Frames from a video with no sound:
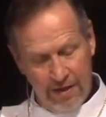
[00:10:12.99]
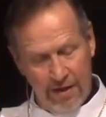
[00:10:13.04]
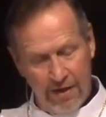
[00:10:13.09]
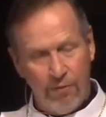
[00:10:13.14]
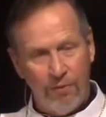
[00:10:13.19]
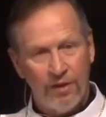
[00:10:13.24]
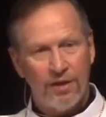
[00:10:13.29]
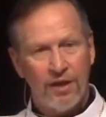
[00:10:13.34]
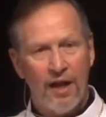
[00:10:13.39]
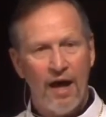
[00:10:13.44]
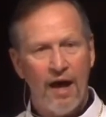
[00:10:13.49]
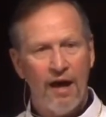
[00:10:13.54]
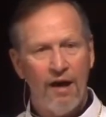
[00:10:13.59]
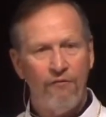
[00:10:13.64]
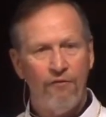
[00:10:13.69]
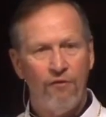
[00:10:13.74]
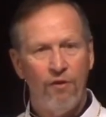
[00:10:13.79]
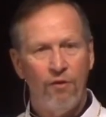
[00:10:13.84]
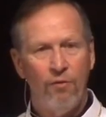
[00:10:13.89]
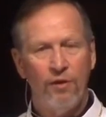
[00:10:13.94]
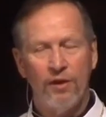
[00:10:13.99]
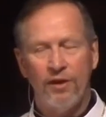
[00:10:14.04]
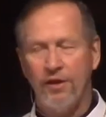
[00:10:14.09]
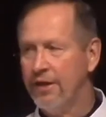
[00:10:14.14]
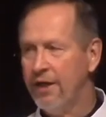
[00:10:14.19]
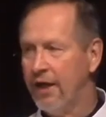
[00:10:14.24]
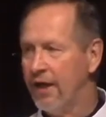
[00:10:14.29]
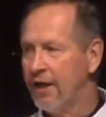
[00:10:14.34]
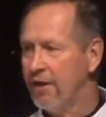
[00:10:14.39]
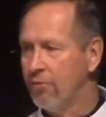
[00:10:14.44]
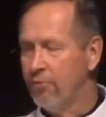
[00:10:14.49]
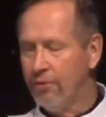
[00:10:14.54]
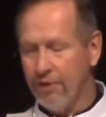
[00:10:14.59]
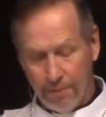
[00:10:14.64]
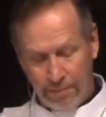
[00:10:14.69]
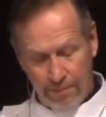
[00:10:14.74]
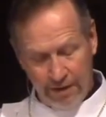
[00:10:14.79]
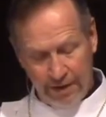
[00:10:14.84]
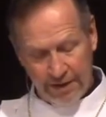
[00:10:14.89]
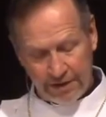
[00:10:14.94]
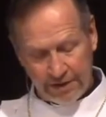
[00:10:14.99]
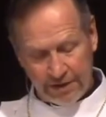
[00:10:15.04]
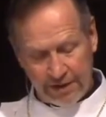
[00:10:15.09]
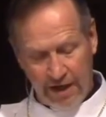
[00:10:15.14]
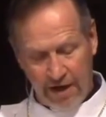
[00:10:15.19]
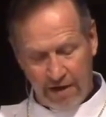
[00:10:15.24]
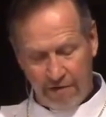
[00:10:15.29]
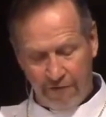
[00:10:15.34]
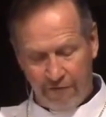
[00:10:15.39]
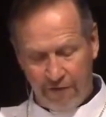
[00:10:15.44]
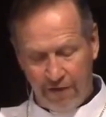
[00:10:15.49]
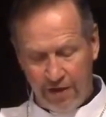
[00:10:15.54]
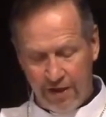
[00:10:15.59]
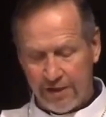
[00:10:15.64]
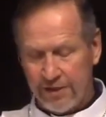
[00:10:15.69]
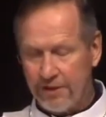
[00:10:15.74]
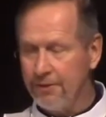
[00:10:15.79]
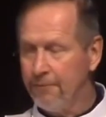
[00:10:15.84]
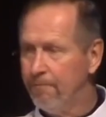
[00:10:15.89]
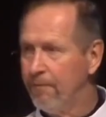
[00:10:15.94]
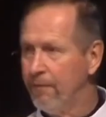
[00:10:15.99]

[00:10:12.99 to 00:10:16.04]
with life, with death, with the bloody sacrifice,